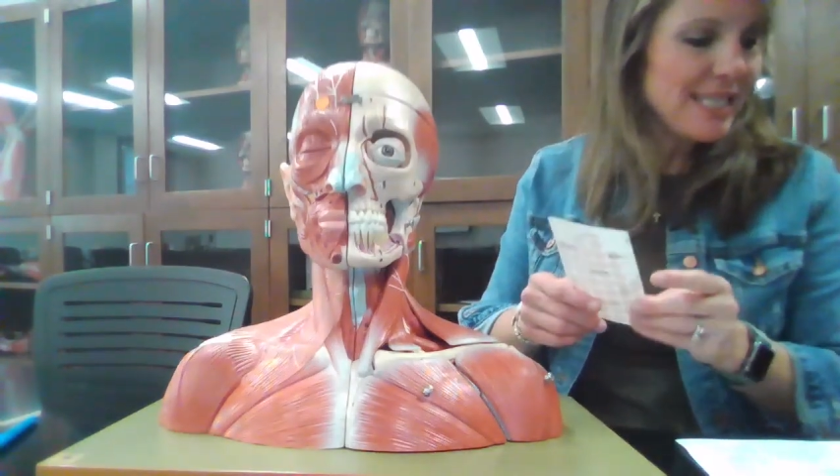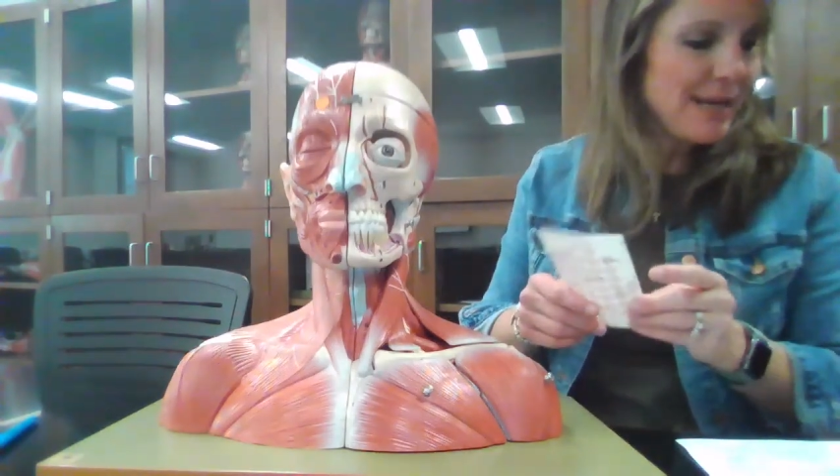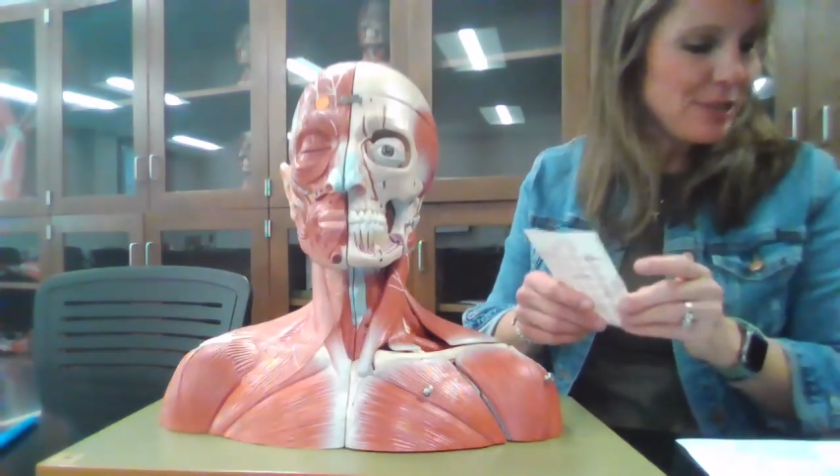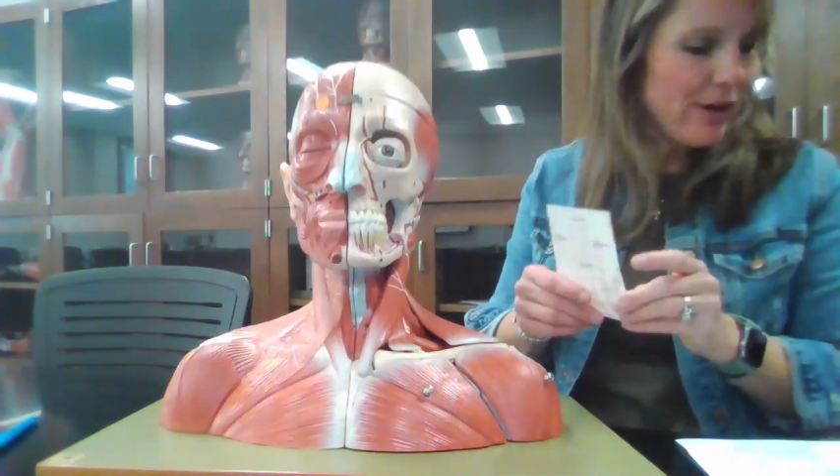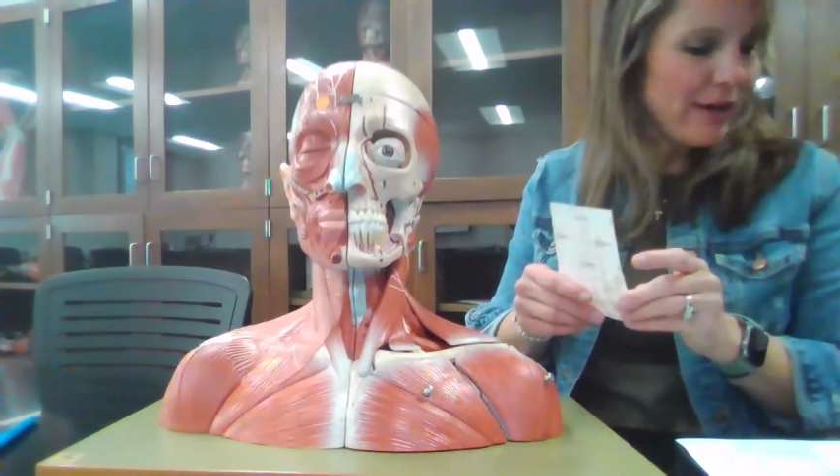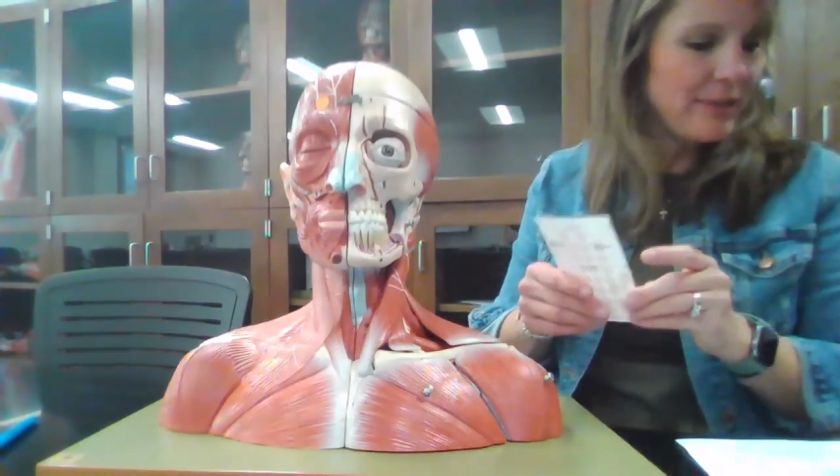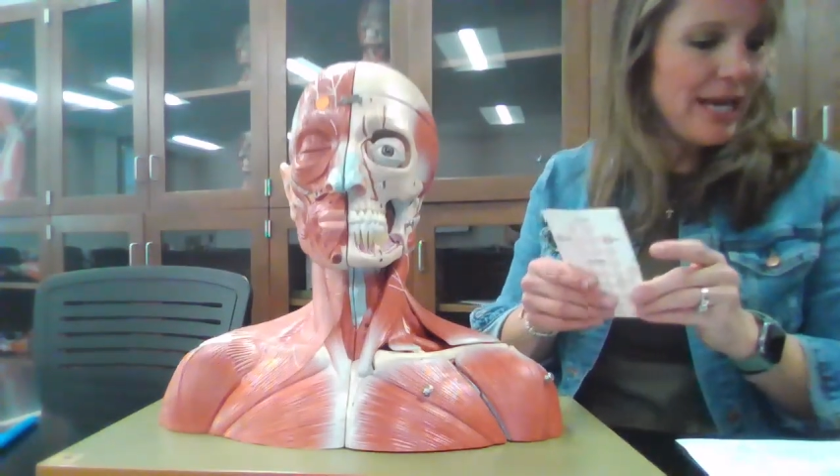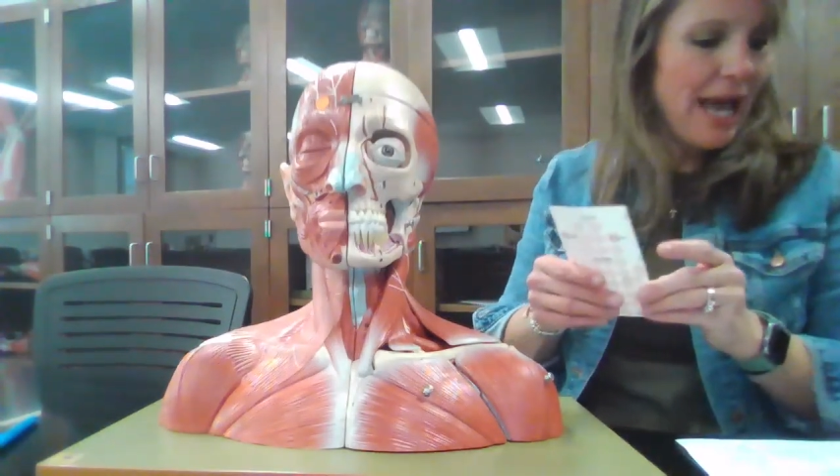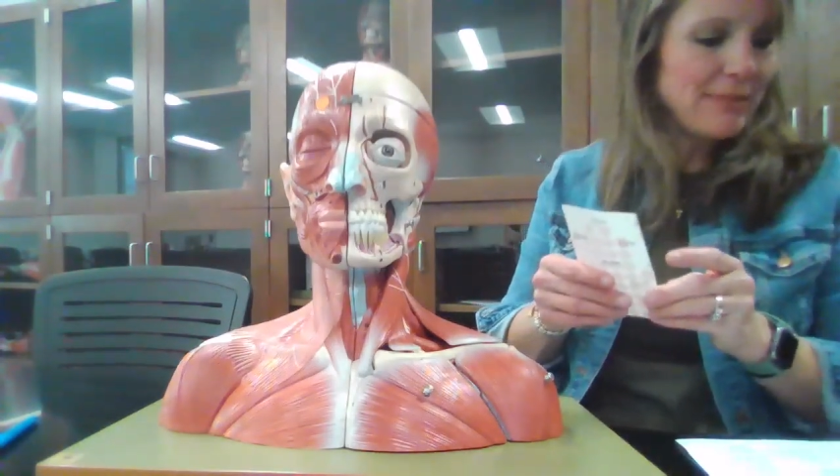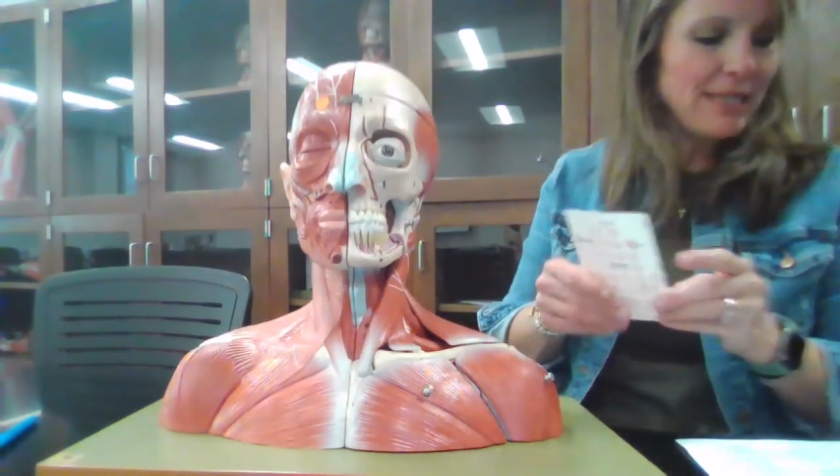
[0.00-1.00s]
I'm sorry,
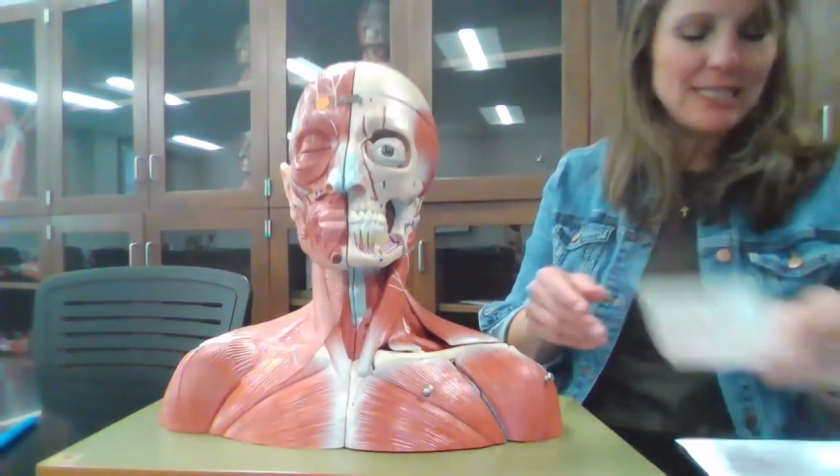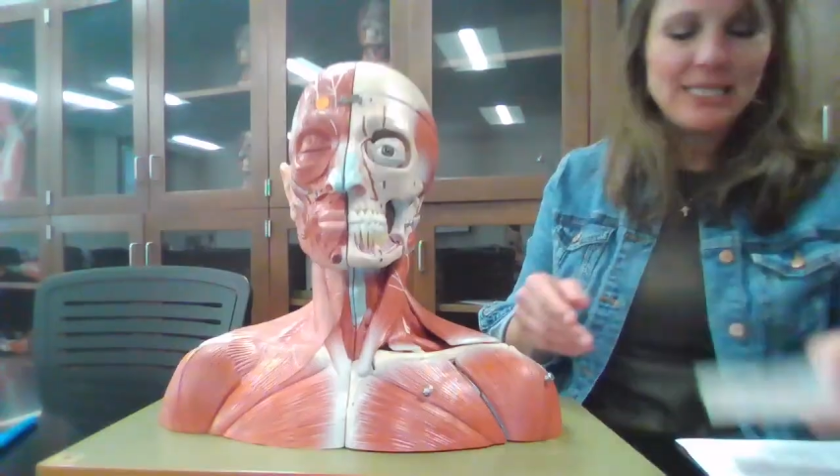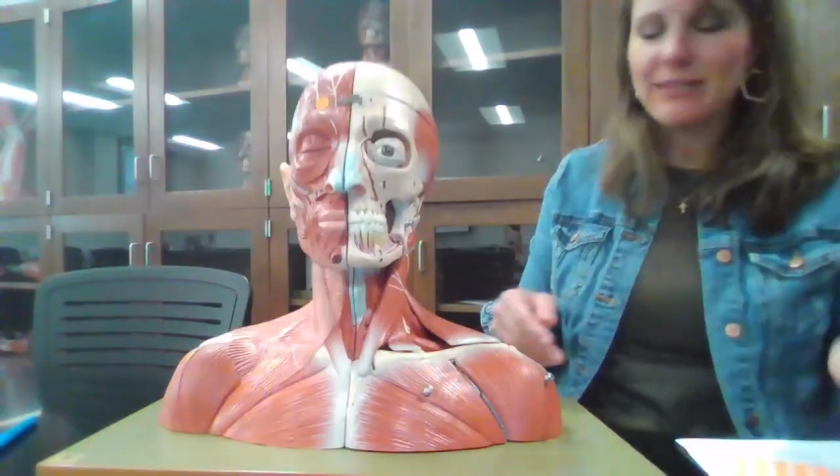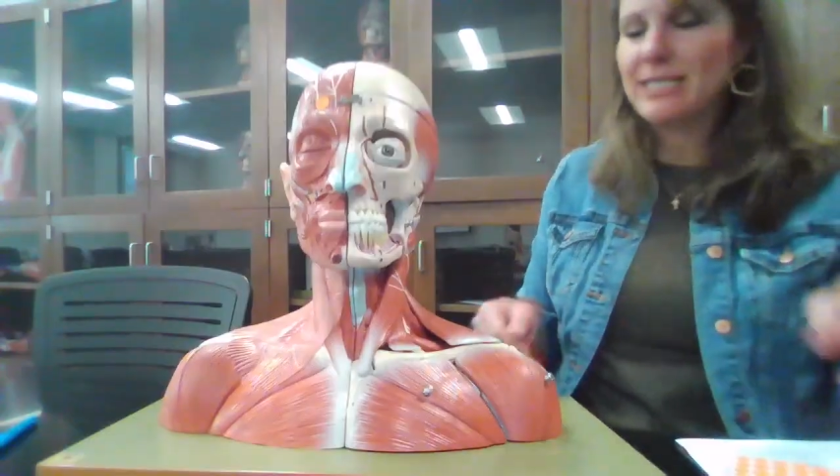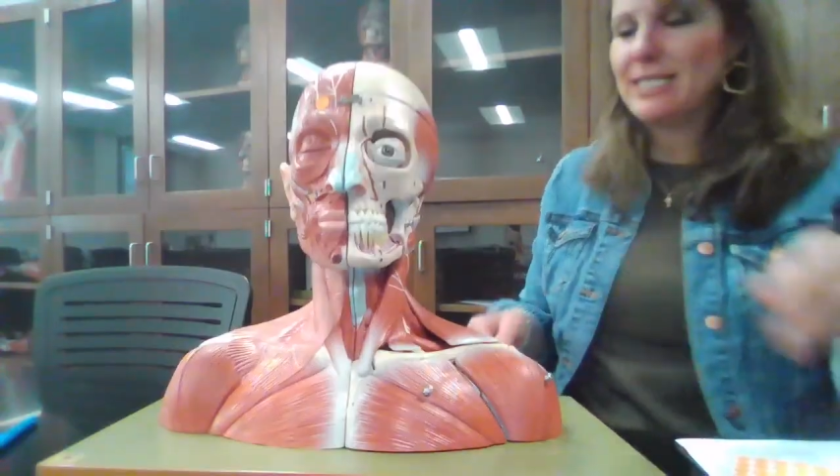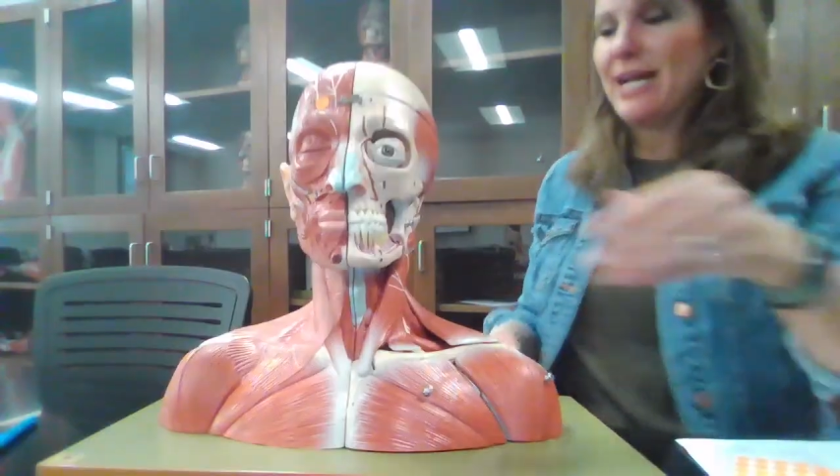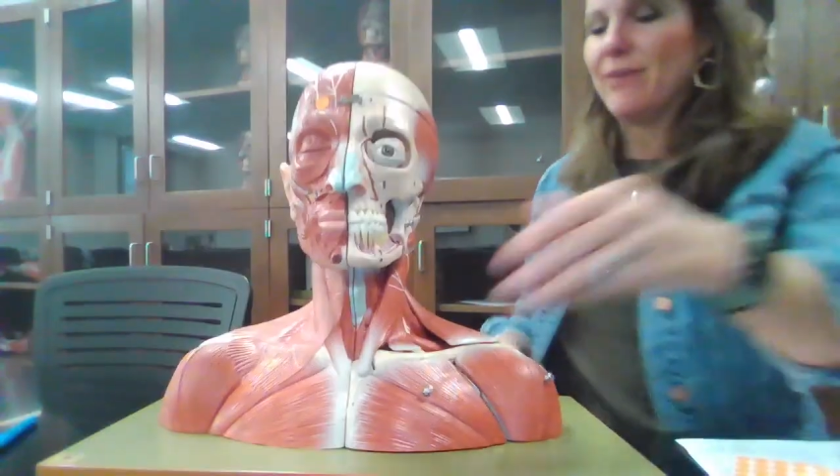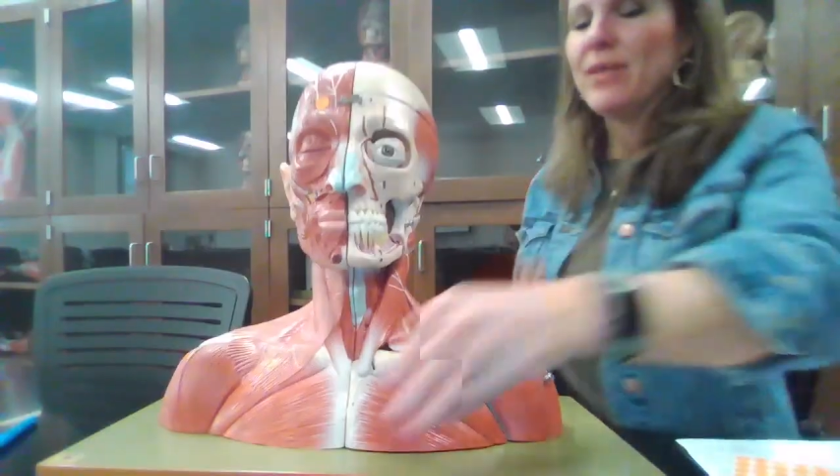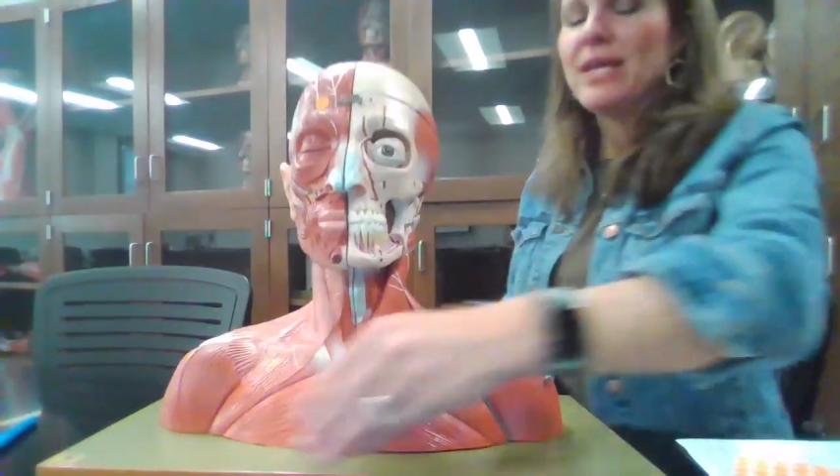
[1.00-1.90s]
I'm getting serious now.